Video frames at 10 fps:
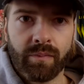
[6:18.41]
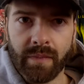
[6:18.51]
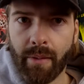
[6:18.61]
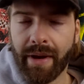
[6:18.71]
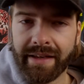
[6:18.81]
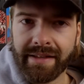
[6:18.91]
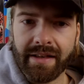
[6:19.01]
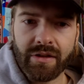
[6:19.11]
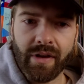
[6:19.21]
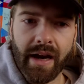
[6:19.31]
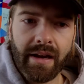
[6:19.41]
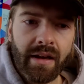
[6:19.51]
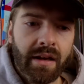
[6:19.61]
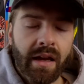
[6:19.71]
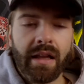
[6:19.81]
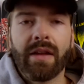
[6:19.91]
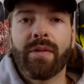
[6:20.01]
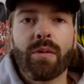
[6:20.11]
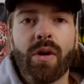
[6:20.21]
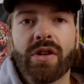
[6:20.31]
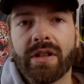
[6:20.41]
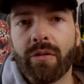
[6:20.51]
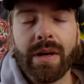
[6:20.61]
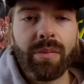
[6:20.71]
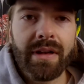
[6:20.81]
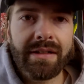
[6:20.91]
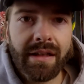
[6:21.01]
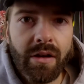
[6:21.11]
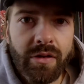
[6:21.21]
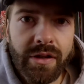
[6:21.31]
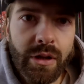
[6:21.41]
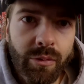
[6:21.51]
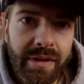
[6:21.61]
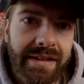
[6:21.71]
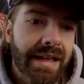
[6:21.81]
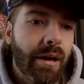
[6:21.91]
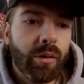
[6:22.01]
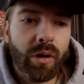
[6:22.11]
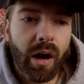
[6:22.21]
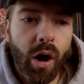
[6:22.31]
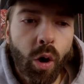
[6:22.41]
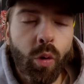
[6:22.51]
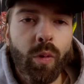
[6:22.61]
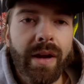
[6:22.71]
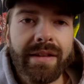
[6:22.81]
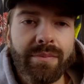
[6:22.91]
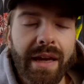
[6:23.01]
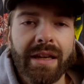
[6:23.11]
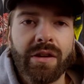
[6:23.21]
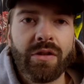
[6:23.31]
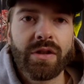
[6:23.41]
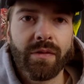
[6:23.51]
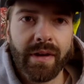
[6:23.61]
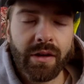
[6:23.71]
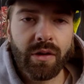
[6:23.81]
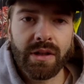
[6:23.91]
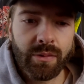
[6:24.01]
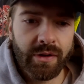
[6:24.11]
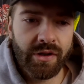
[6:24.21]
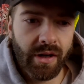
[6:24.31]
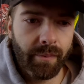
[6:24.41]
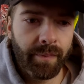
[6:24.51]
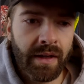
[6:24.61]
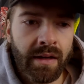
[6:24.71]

That makes sense, right? And if you watch the replays closely, you will see I'll always make use of a good switch up.